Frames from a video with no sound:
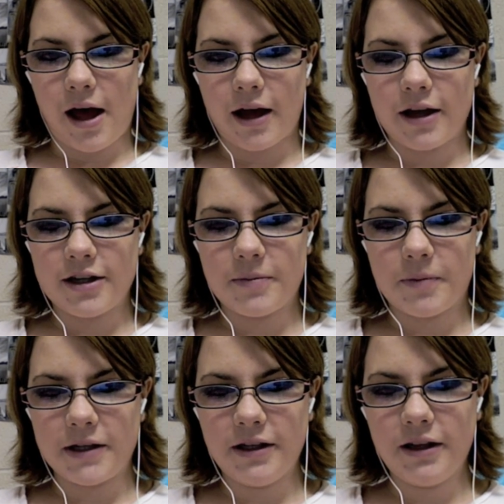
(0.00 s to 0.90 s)
I can
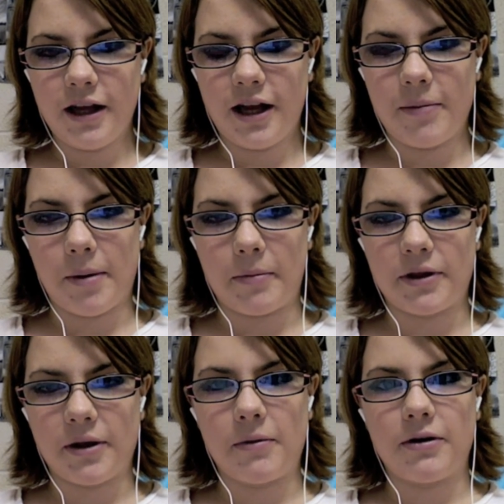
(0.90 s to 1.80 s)
surprisingly keep up with
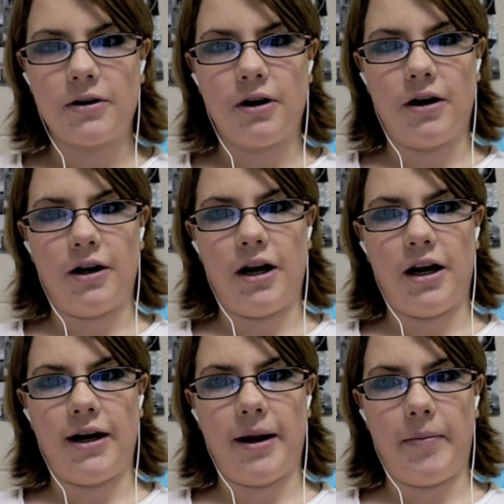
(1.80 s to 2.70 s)
them on a
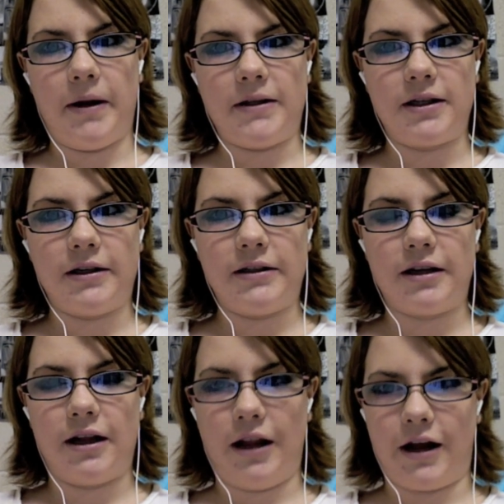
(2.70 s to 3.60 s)
day-to-day basis,
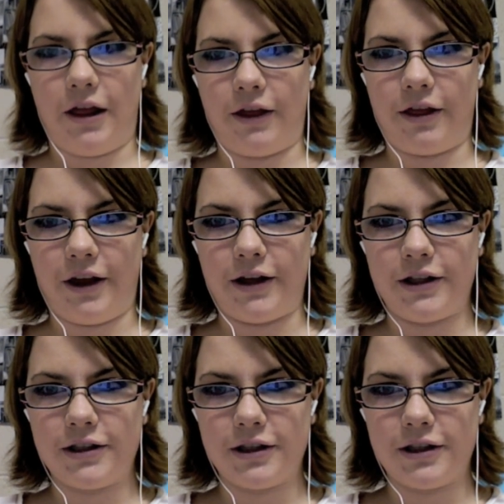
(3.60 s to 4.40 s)
unlike other things.